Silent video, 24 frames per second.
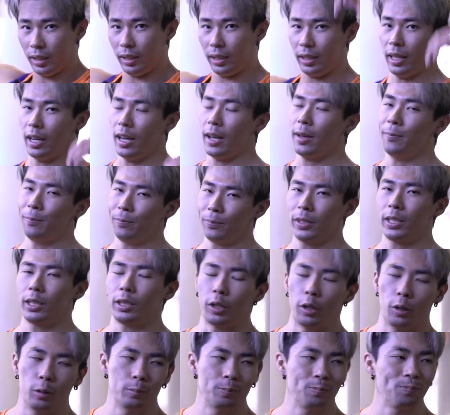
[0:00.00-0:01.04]
Yeah,
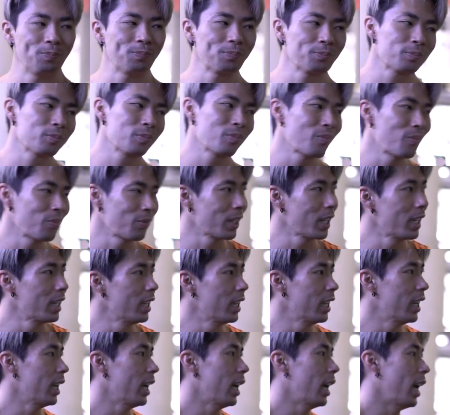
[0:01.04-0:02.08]
so
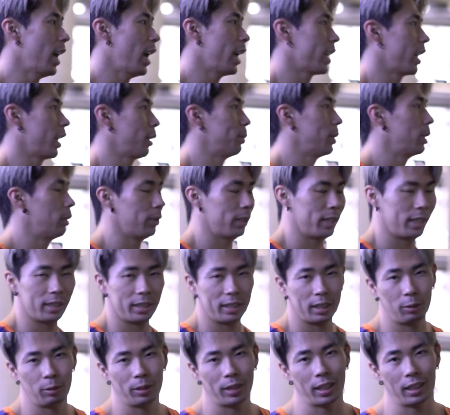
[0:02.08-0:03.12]
I gotta play with it,
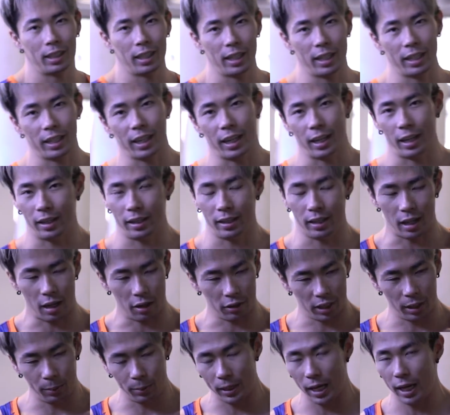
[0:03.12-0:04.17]
see what I like, and I'll
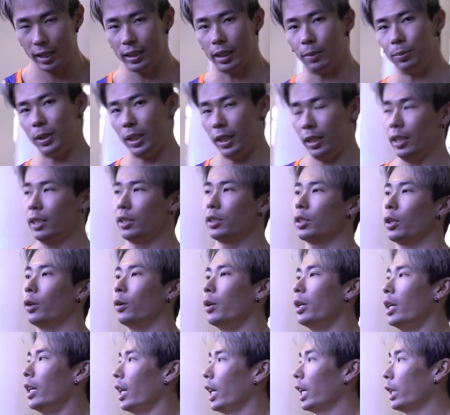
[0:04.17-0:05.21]
keep you guys updated. So
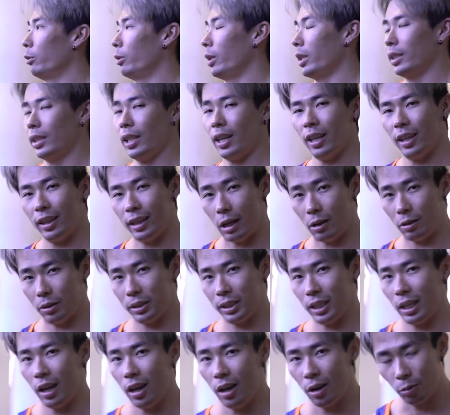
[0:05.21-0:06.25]
anyways, that
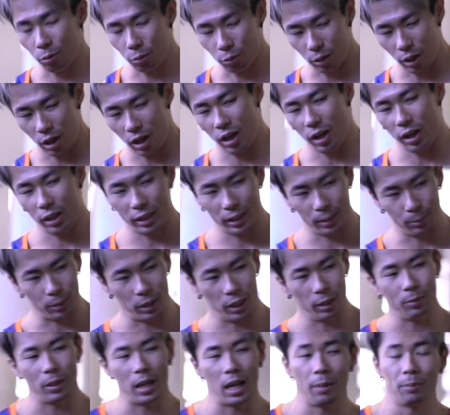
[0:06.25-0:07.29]
was raw
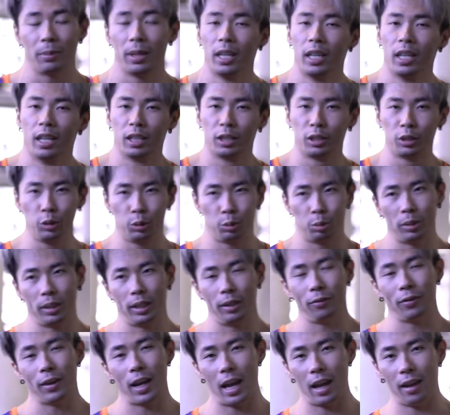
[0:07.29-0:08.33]
spirit bomb.
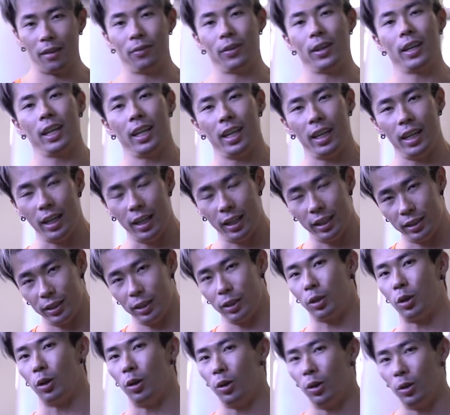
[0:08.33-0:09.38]
225 is the
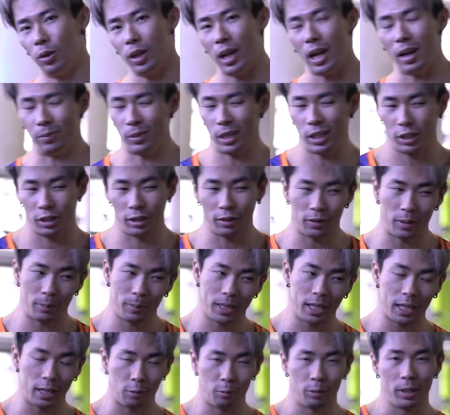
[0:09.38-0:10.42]
goal. I'm not sure if I'm gonna
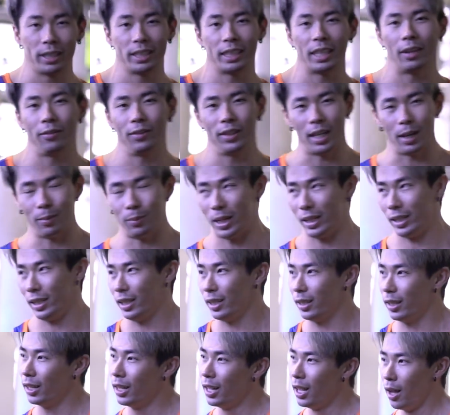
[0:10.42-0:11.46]
get at 170. I might need
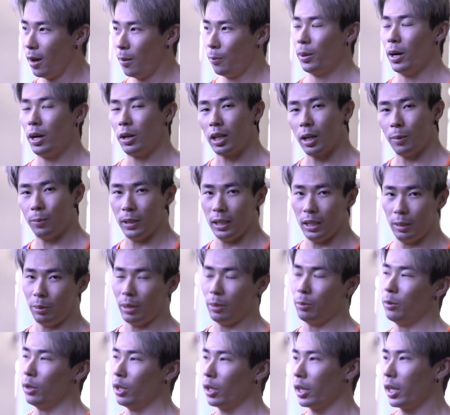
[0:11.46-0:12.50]
to bulk up a little bit
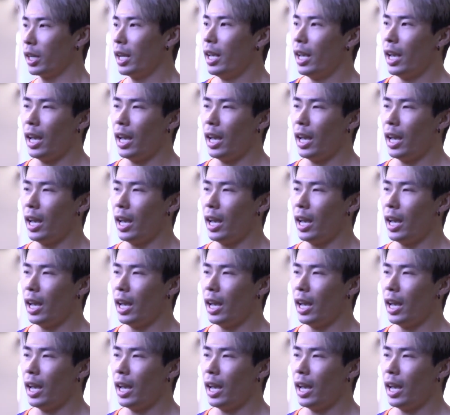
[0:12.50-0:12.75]
more.